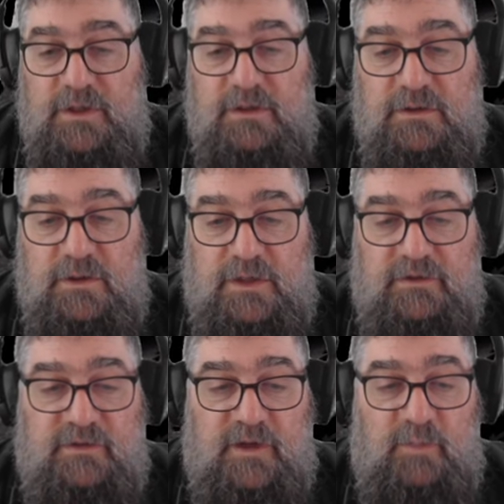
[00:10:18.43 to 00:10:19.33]
you need
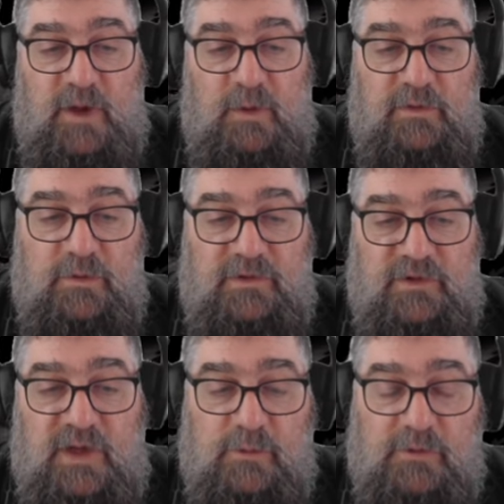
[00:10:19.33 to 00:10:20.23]
to set back with your
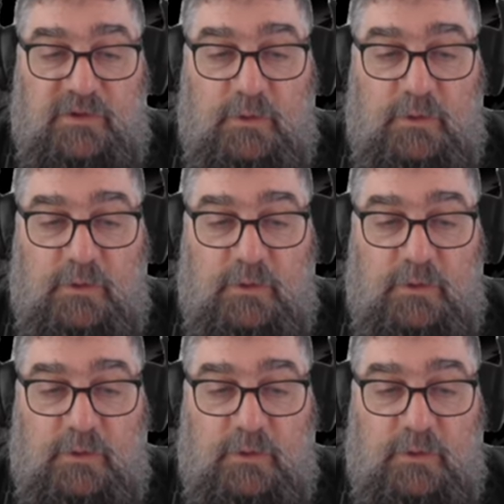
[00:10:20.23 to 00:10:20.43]
steamer and